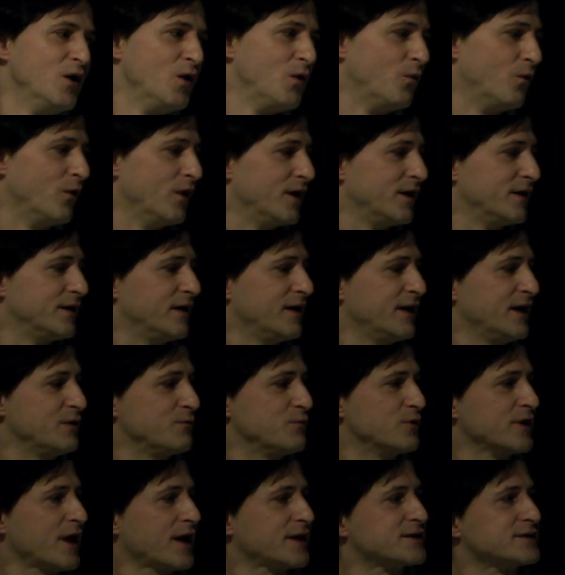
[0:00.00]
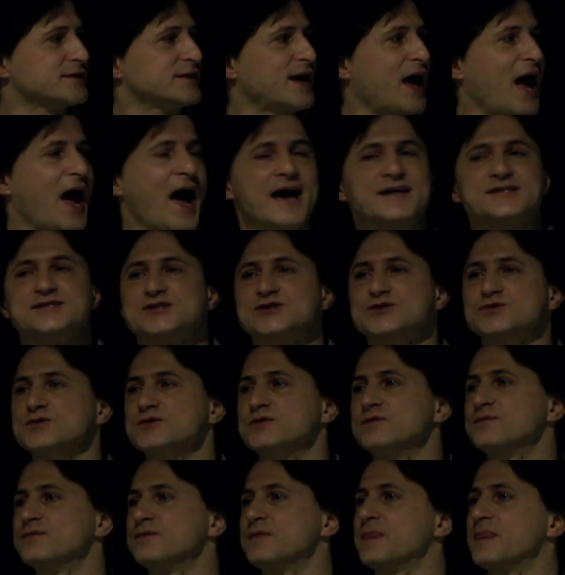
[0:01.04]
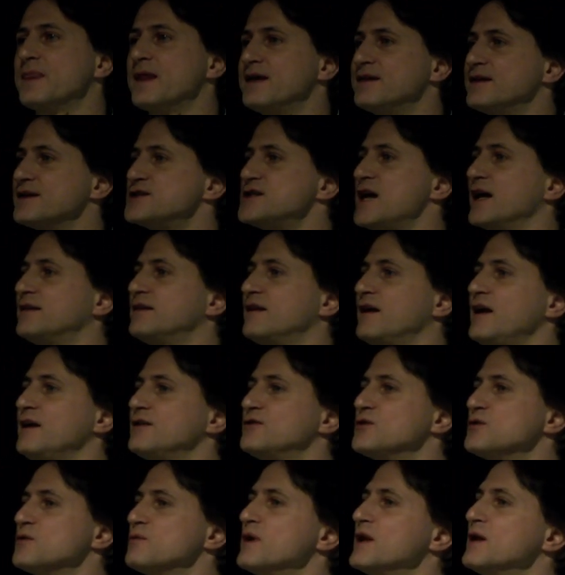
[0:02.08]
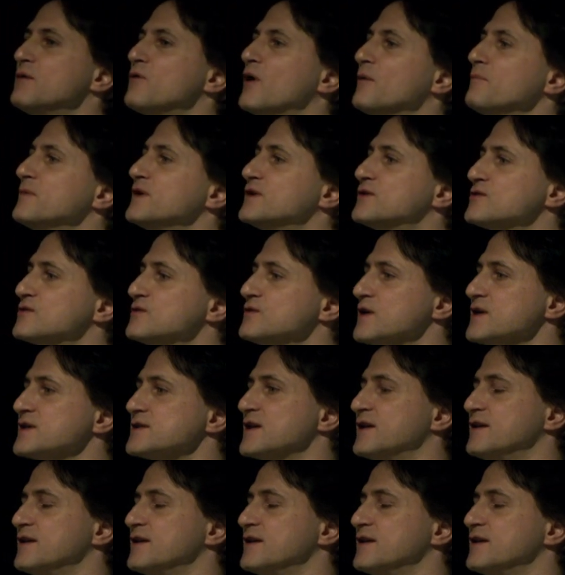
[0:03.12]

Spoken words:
Where it will actually ask you in the chat, hey, do you really want me to do this?